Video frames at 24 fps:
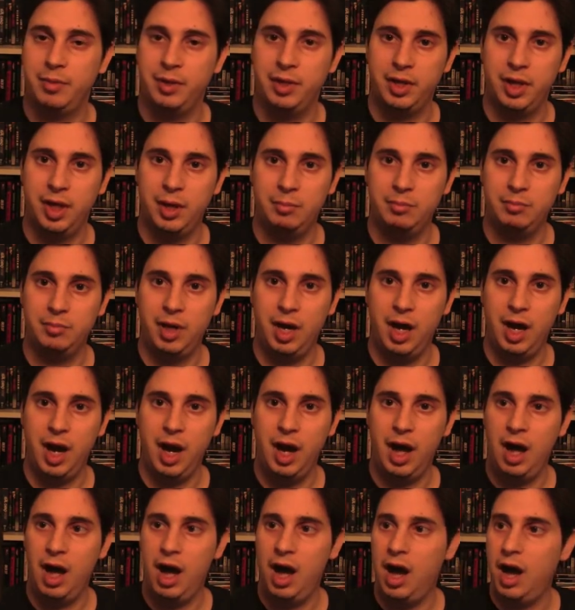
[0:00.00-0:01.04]
but
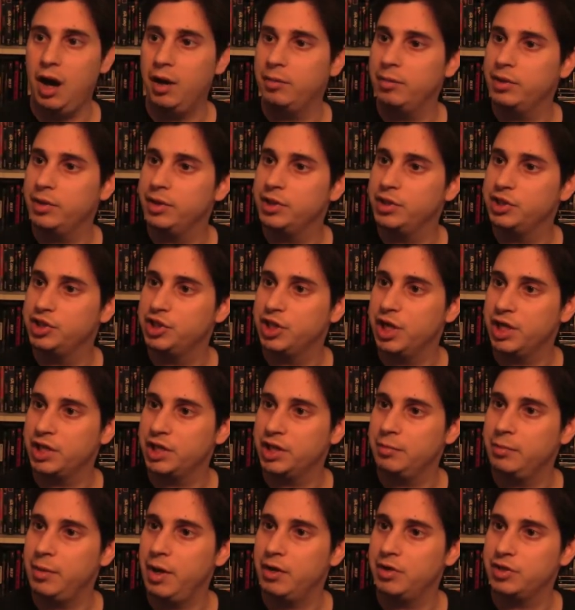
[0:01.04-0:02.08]
I'm going to check
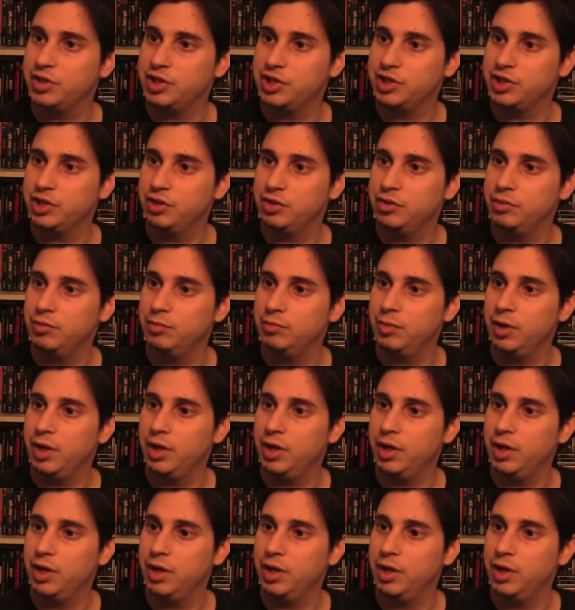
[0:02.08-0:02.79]
them out soon.